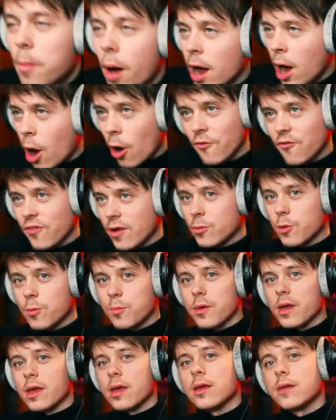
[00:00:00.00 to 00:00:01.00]
My whole thing would
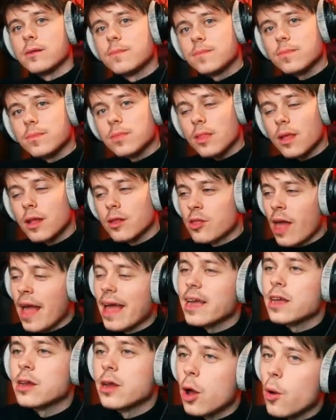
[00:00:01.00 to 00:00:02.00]
be
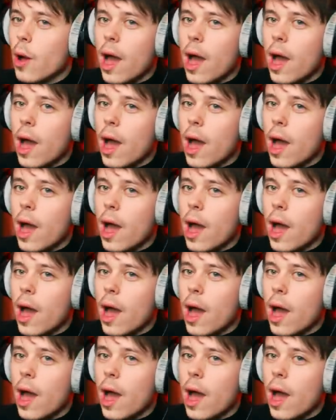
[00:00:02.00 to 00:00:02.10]
take no